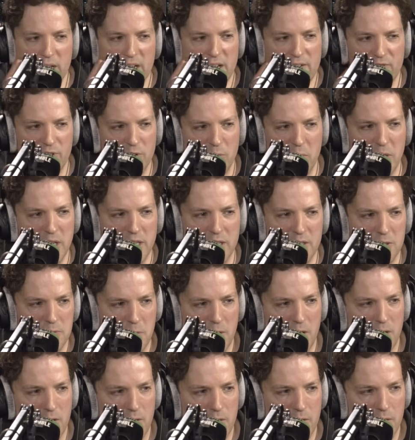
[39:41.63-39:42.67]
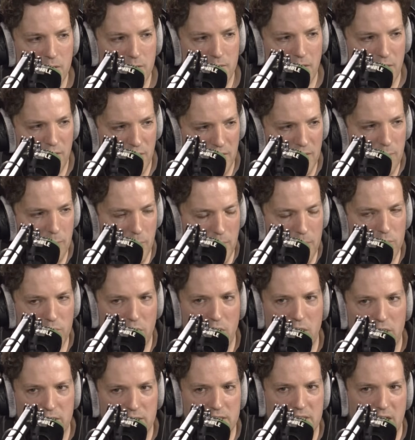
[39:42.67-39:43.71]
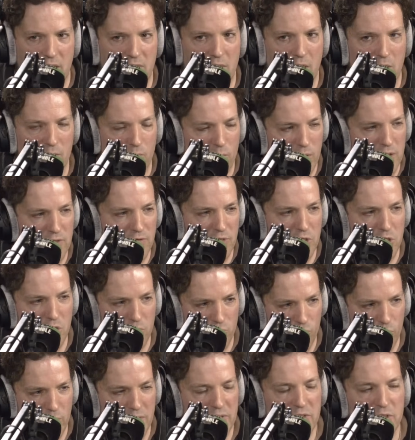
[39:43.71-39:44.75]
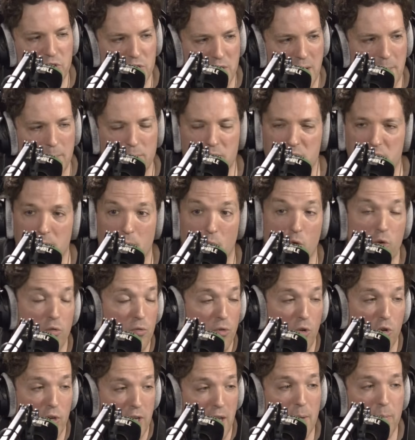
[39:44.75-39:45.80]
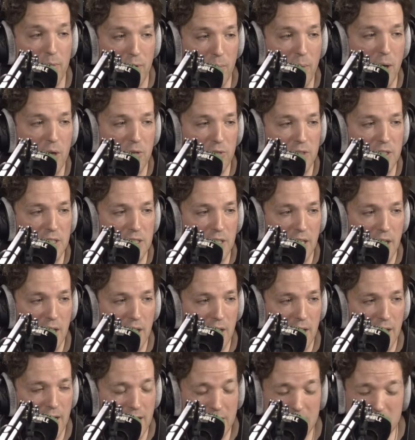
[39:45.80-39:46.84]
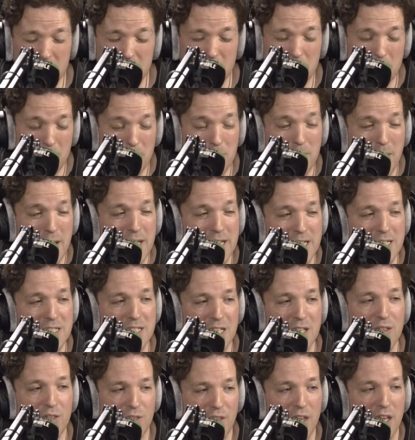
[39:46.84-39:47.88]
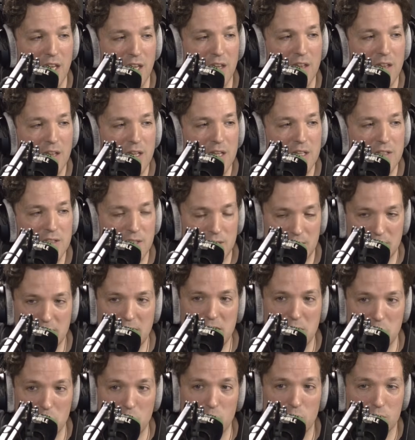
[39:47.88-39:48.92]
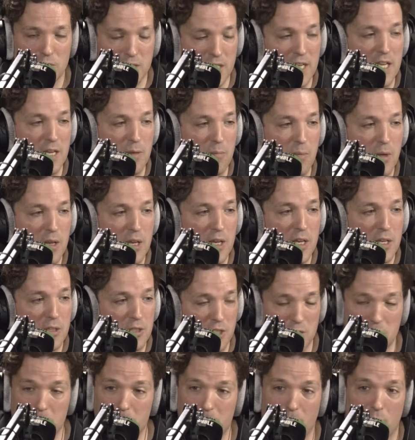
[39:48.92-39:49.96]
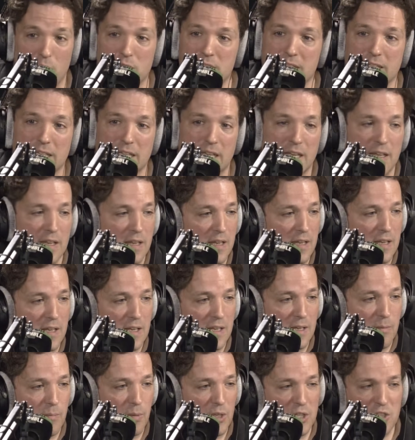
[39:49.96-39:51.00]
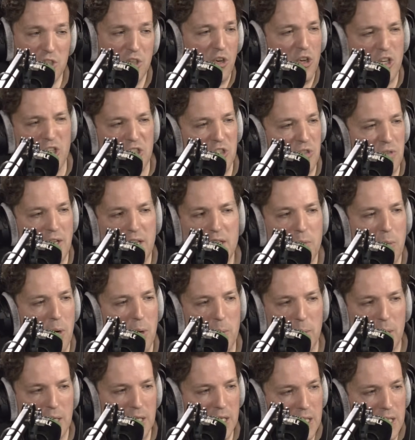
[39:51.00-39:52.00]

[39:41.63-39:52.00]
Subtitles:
every week as well. I think that people don't understand that if you can win the Championship or get promoted, it's an amazing thing to see your team just bossing it. Because you're not going to do that in the Premier League.